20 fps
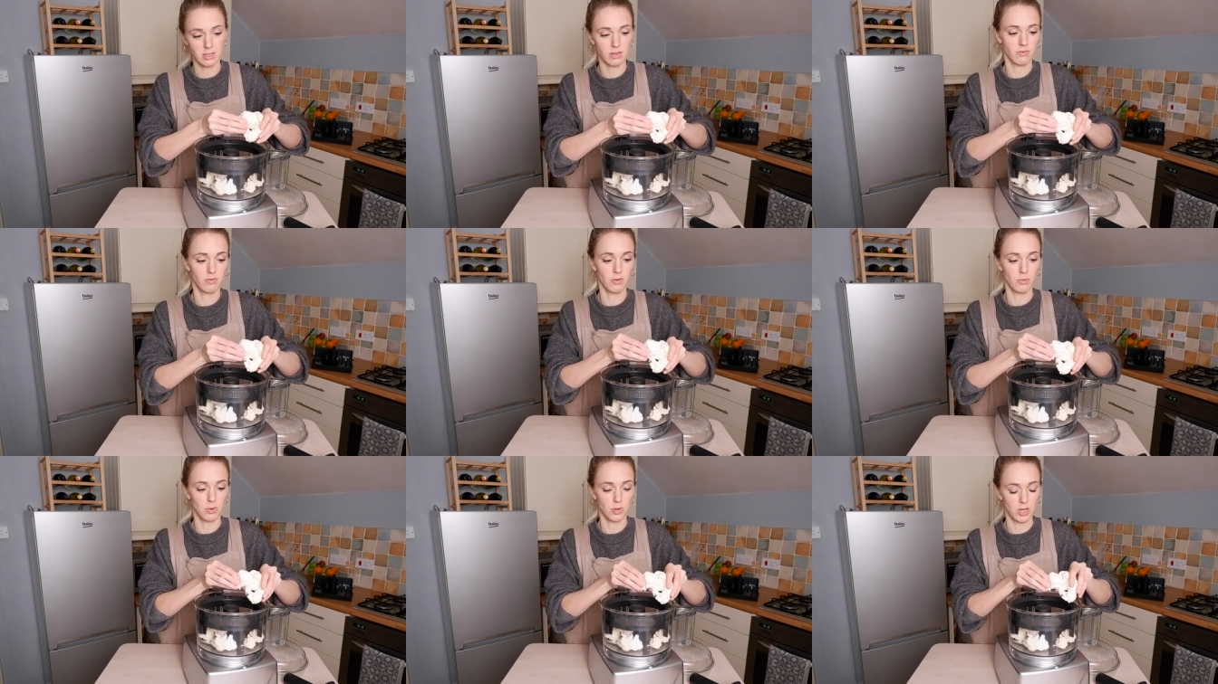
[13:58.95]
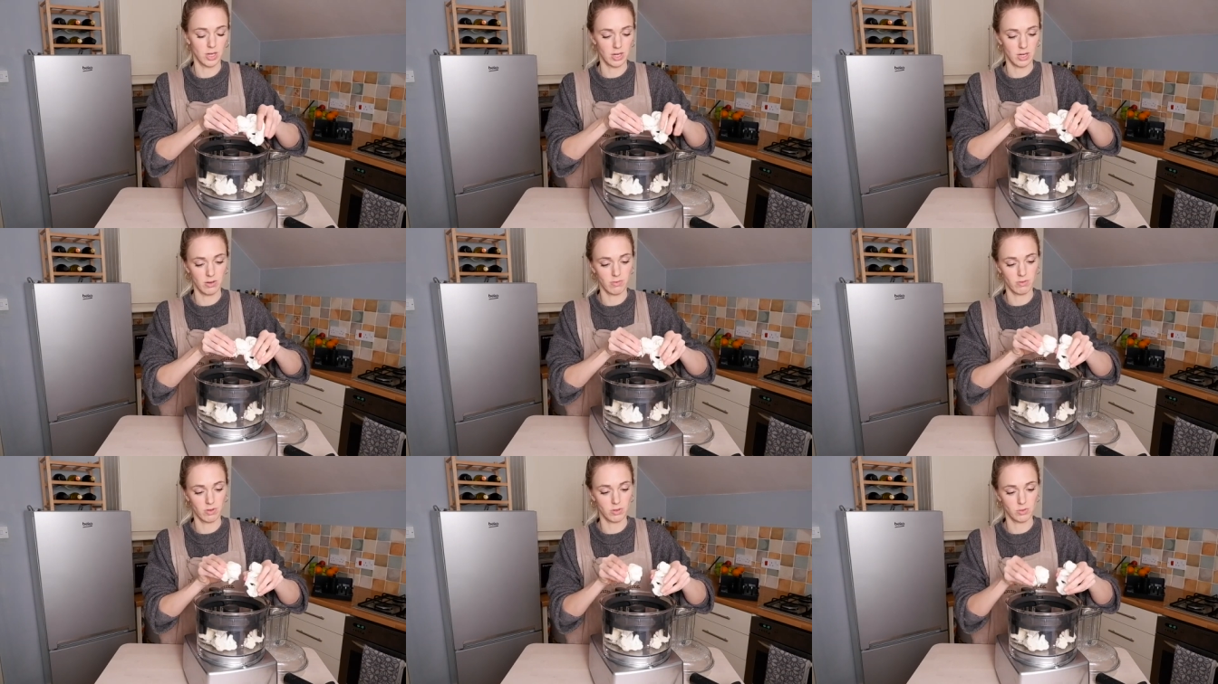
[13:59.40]
If you want any
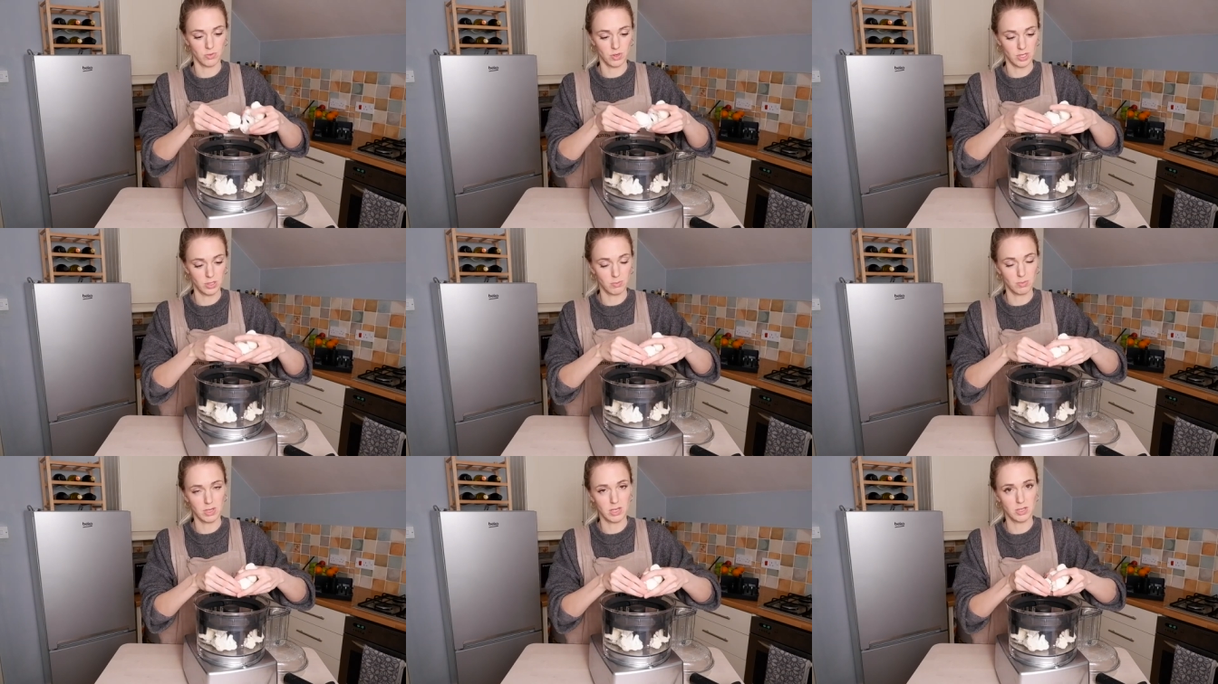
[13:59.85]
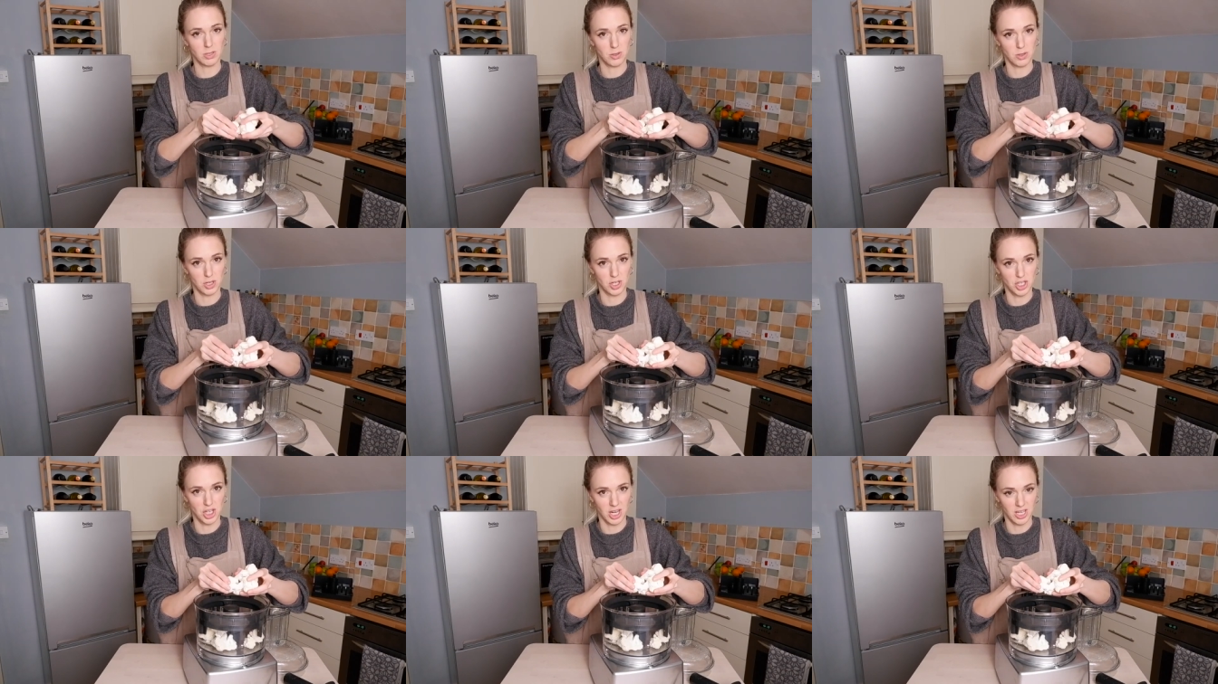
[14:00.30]
of those recipes, you
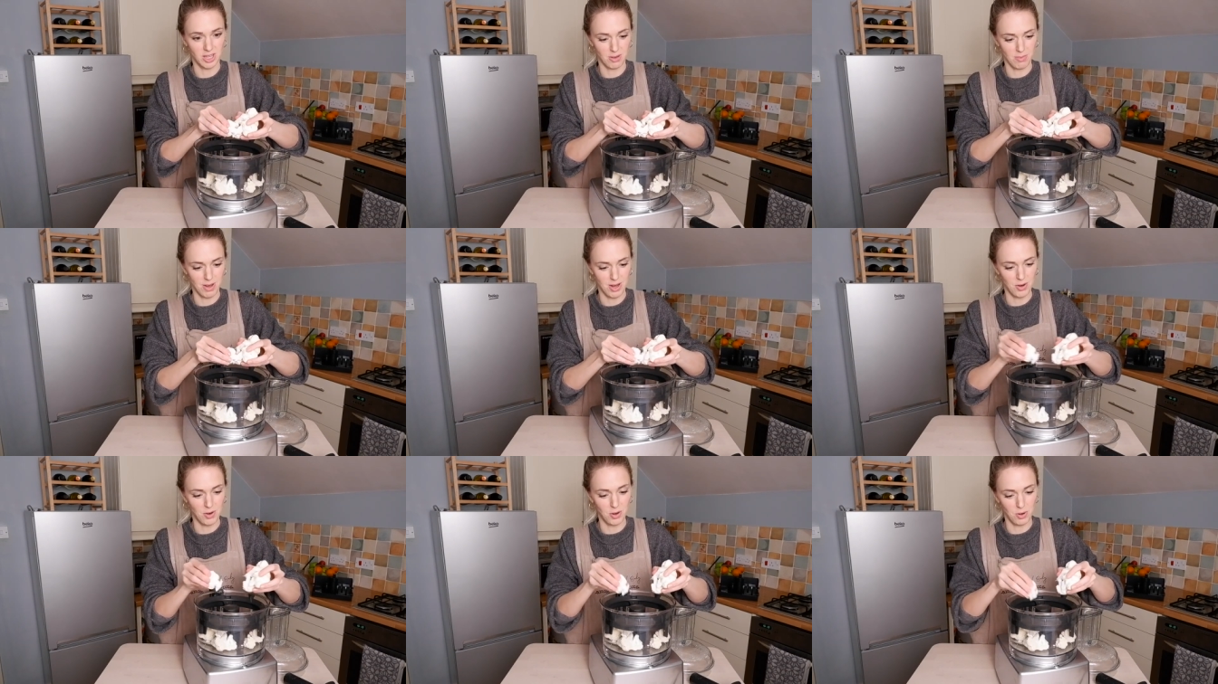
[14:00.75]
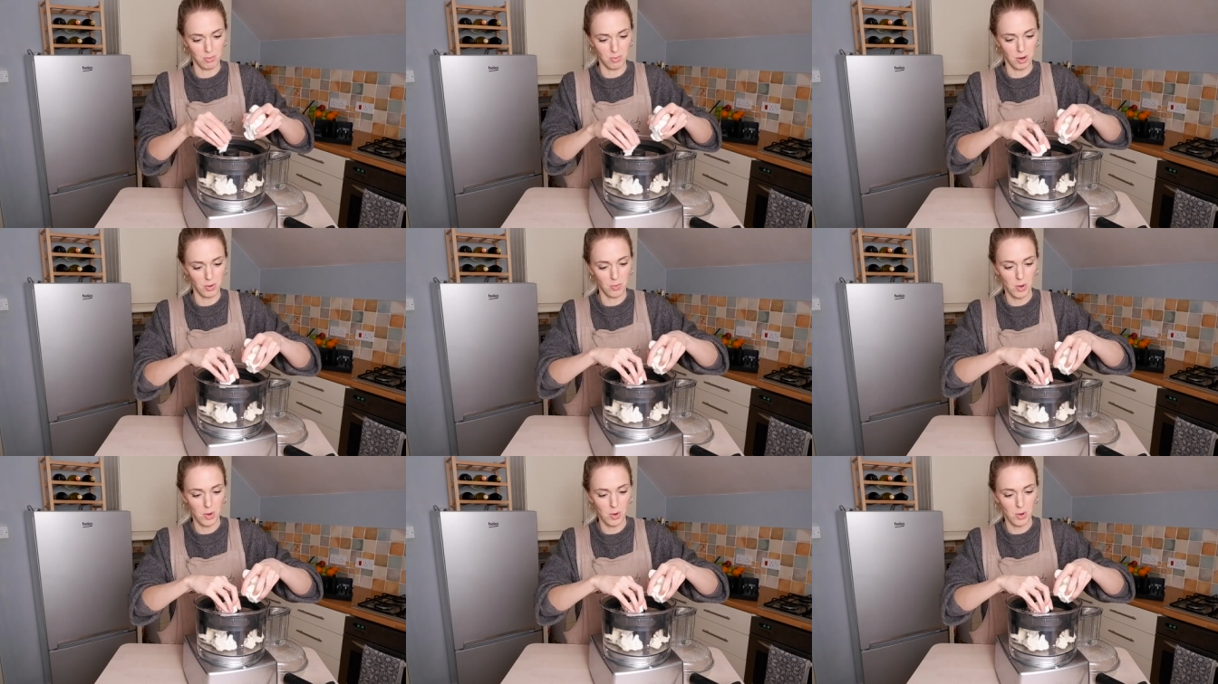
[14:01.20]
can check them out on my